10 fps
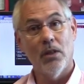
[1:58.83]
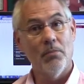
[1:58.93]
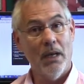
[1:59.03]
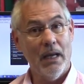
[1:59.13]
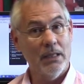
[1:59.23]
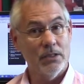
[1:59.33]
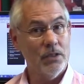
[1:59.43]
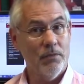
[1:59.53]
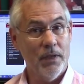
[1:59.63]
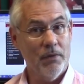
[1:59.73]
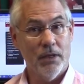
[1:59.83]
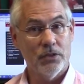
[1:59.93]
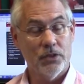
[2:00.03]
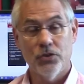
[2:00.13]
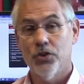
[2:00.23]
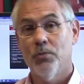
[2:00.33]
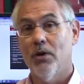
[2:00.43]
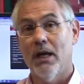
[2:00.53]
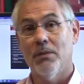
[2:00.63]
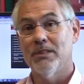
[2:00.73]
and buys various consumer
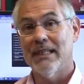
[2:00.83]
items.